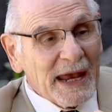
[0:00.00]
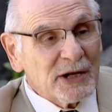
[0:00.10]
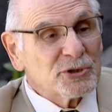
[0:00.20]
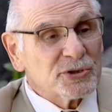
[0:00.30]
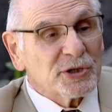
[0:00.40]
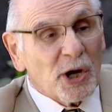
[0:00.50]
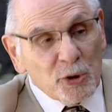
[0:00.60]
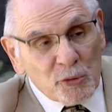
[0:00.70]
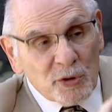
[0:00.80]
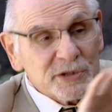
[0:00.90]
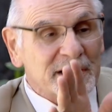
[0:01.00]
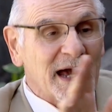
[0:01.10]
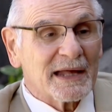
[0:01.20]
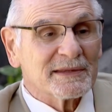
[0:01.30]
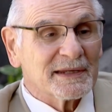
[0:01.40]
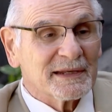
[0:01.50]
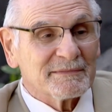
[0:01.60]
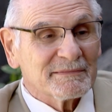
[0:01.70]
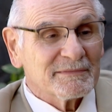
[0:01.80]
energy across the continent,